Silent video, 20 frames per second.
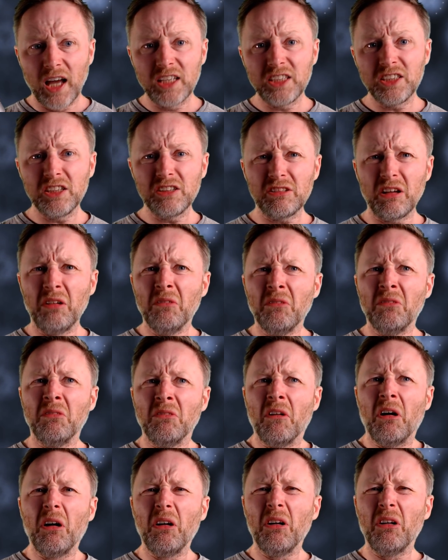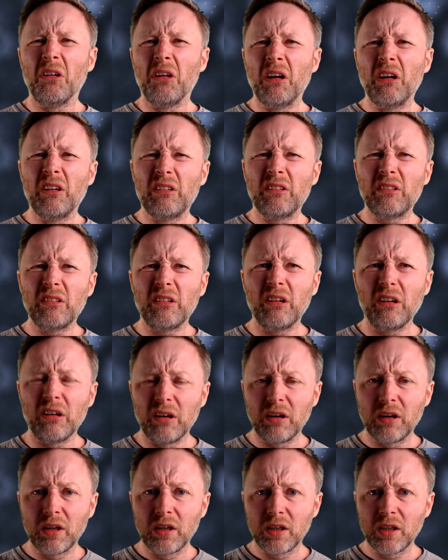And she's like, oh,
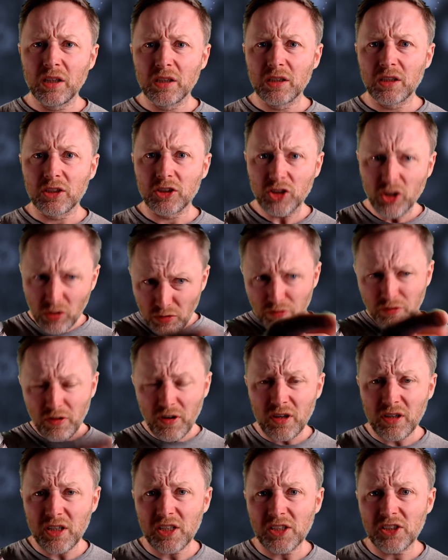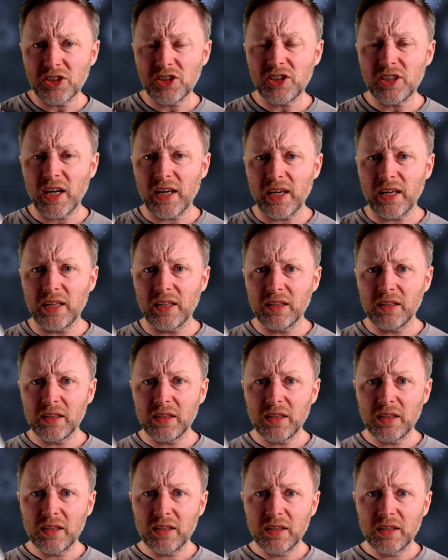do you know fucking shite?
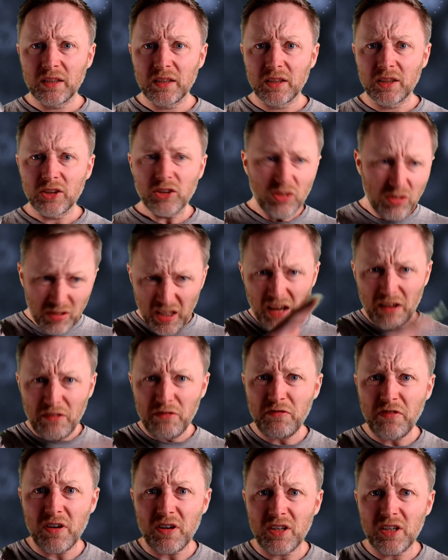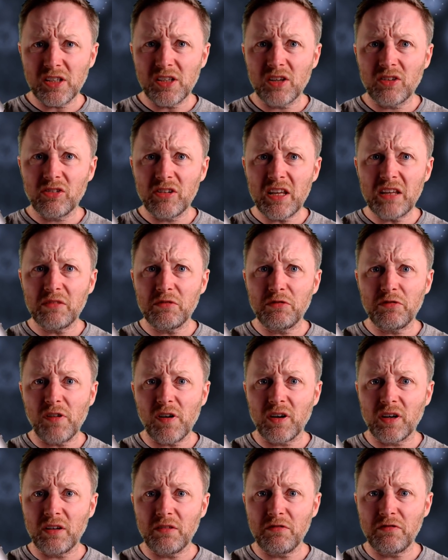Do you know they are fucking reeking
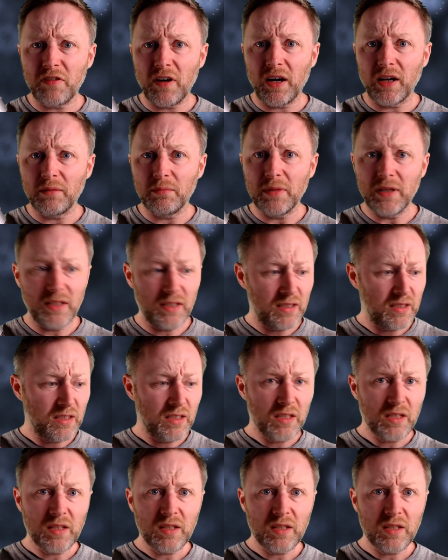fucking fart, man?